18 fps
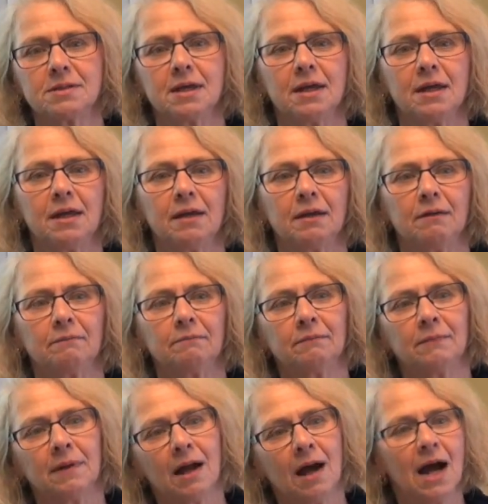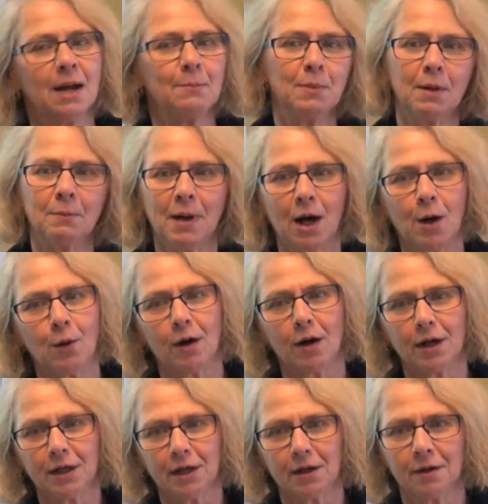saying, hi mom, how
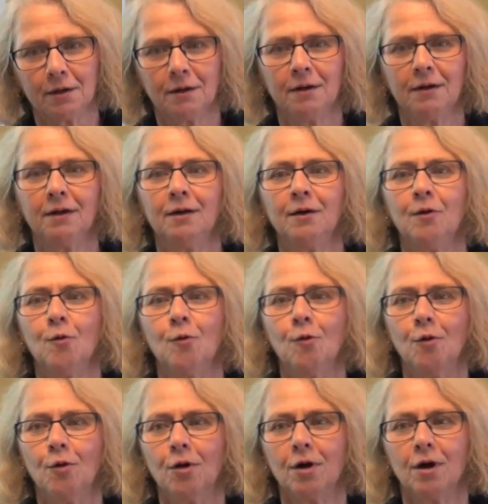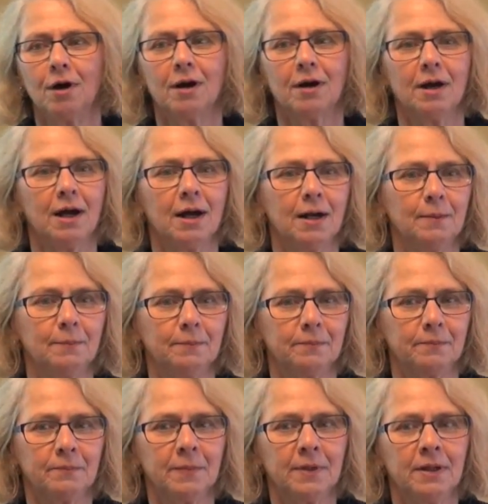are you? Or
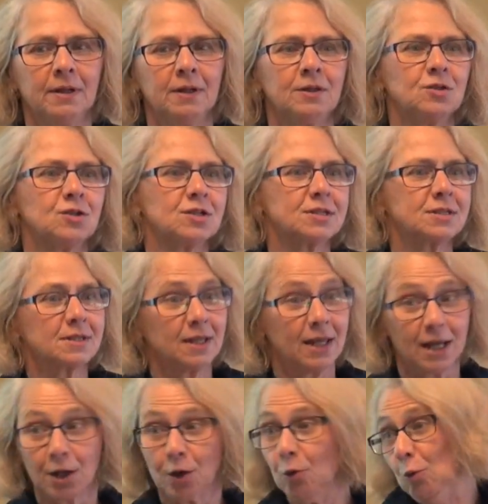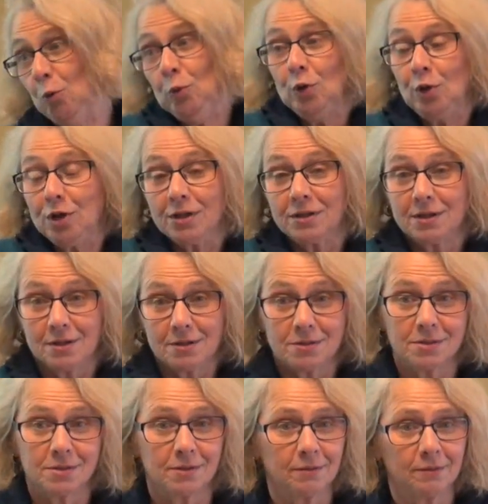um, just like, oh, look at
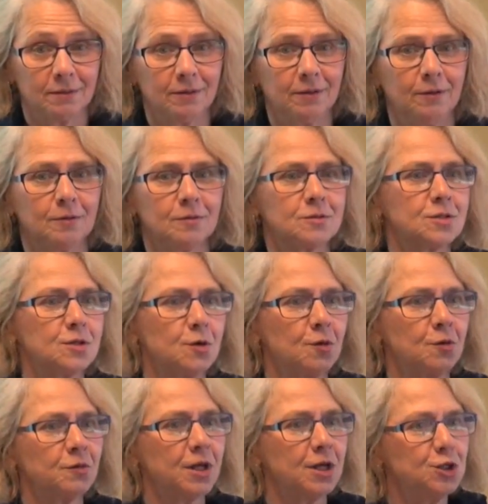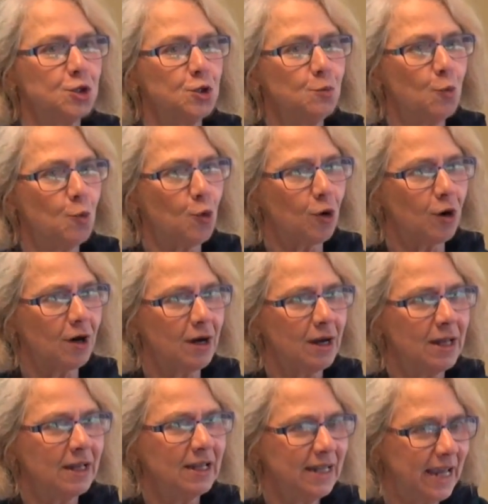this. You know, so they do
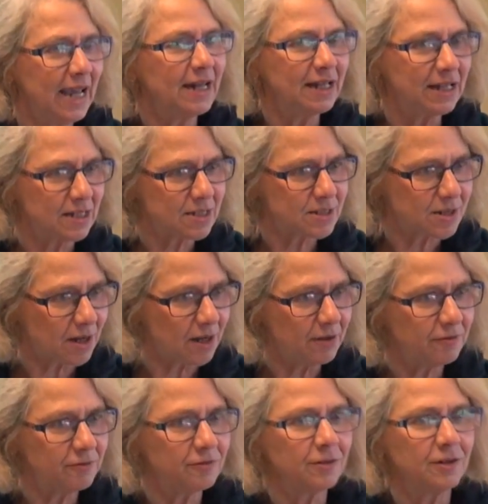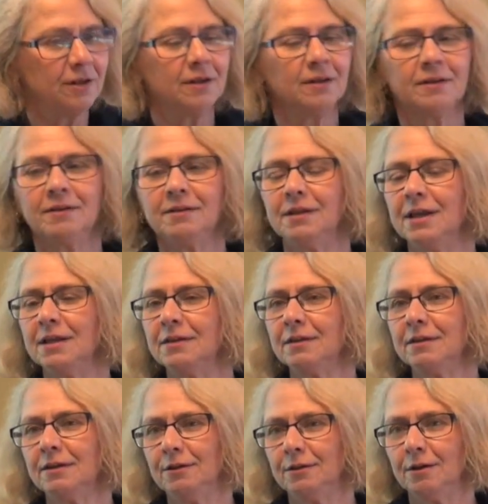more getting stuff
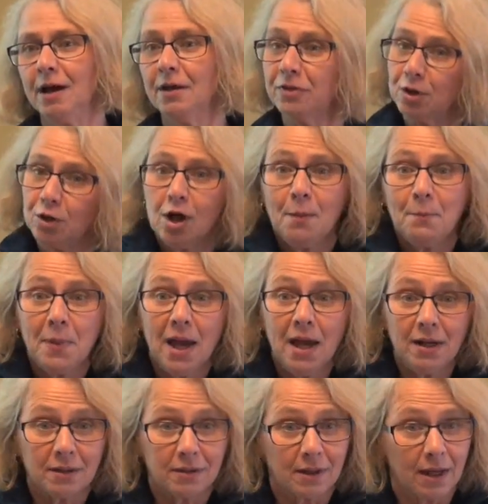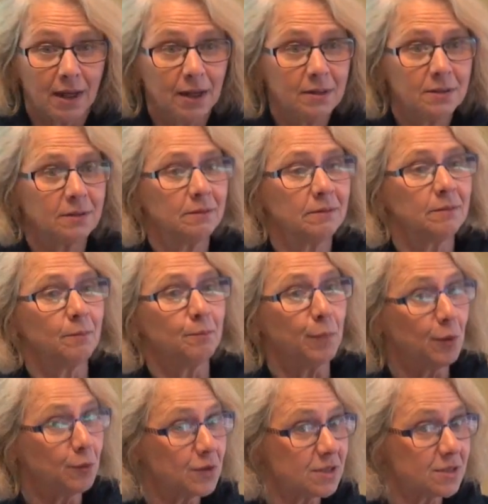than, you know, and they're not bad at that.
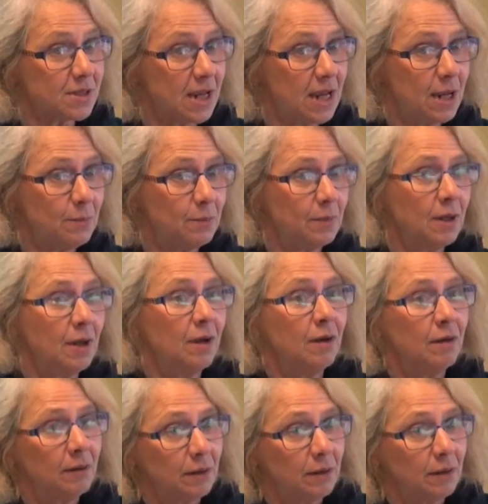Both the same,